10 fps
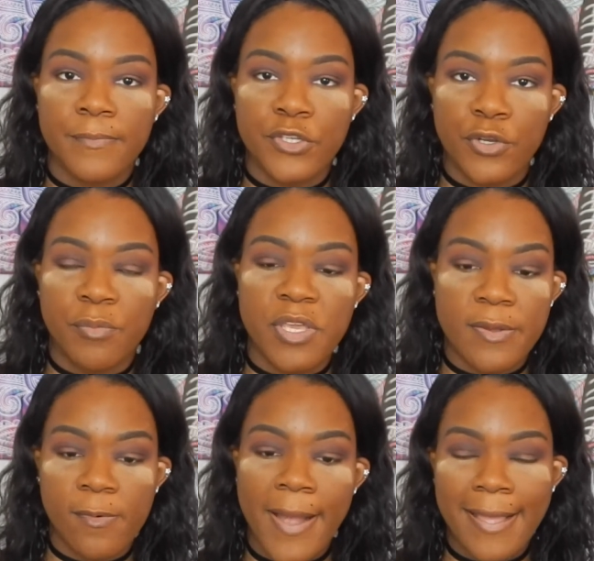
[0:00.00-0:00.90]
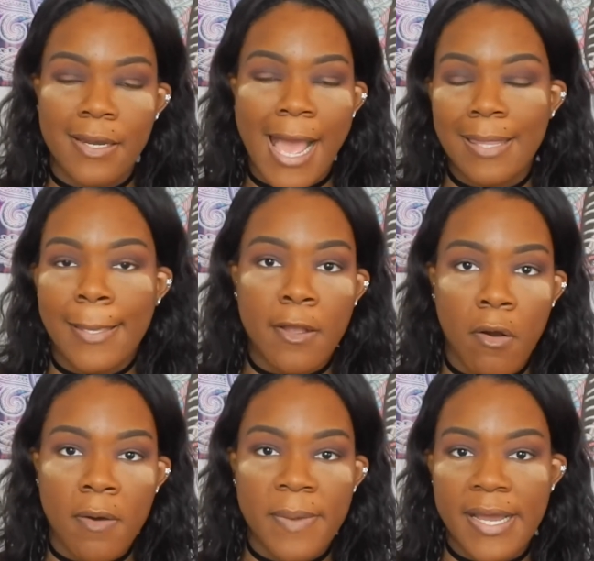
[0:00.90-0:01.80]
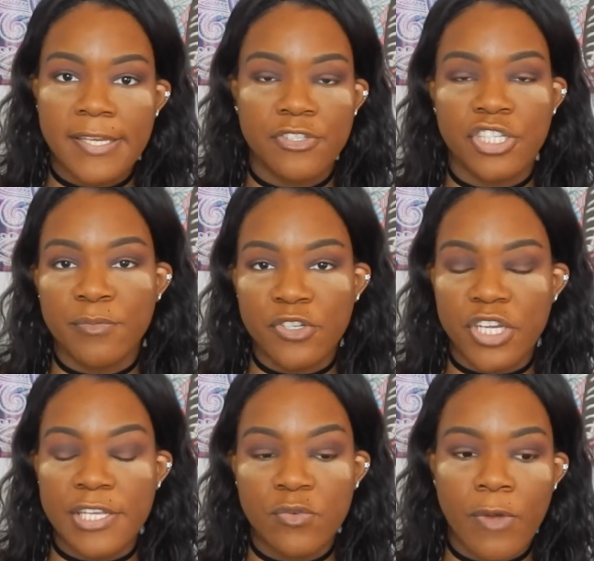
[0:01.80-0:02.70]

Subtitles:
you know, being wet. I like all my shimmer shades